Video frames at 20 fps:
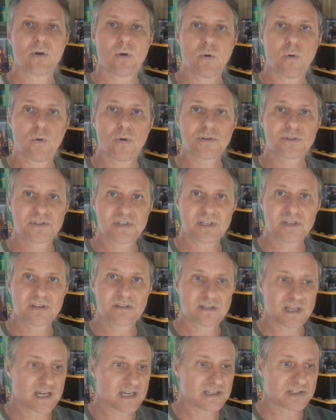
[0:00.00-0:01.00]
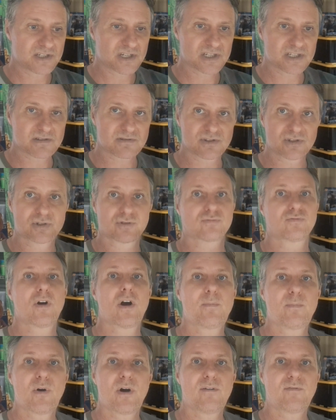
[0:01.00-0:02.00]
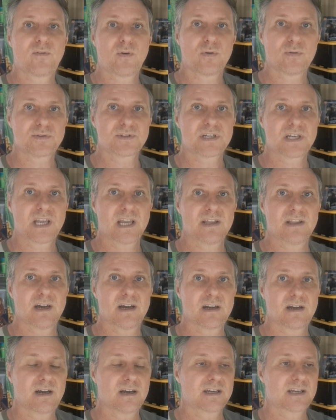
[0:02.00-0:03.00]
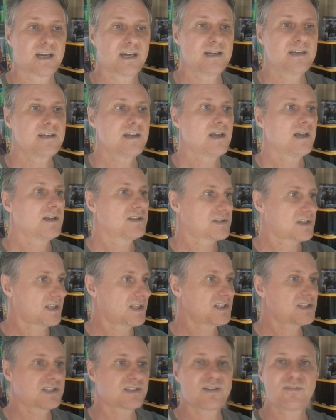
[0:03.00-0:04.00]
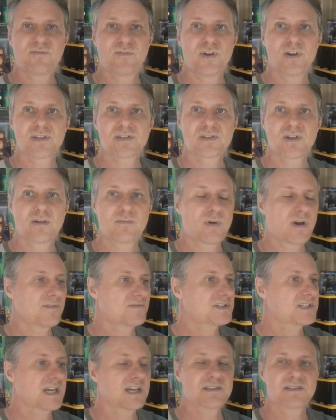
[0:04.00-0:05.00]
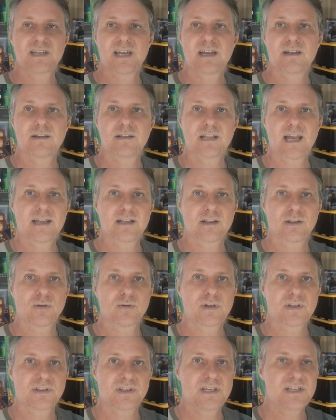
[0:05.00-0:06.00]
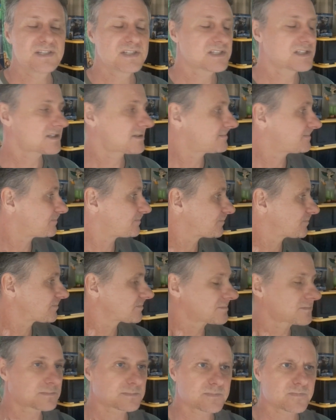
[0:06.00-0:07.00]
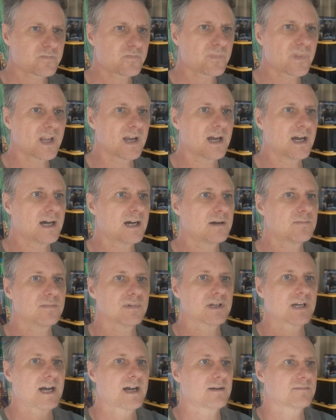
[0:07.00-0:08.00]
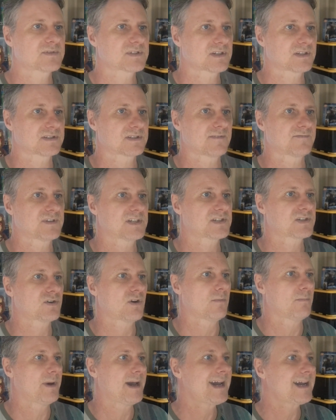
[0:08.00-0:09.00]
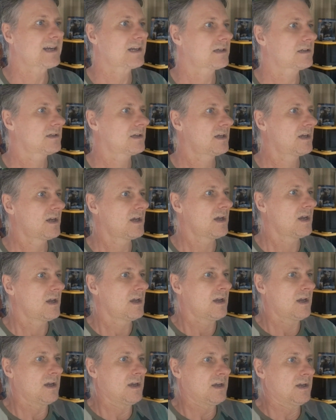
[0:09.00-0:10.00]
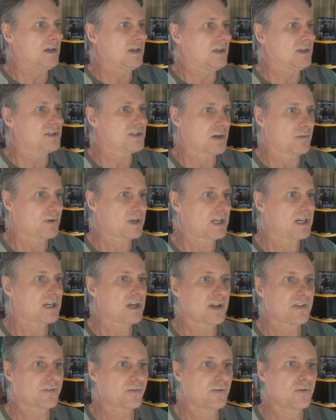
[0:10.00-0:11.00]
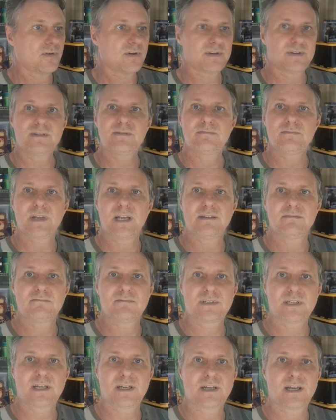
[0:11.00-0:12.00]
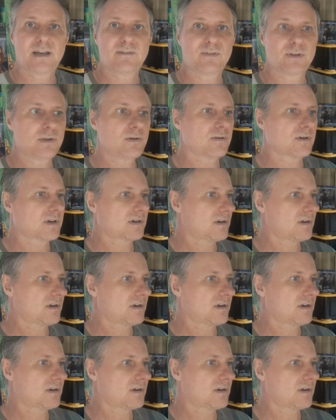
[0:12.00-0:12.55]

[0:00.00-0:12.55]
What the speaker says: Or did they just drop off altogether? Okay, so this is the first time I've sat down and had a look at this because I've just got back. So we're going to go through it and have a look.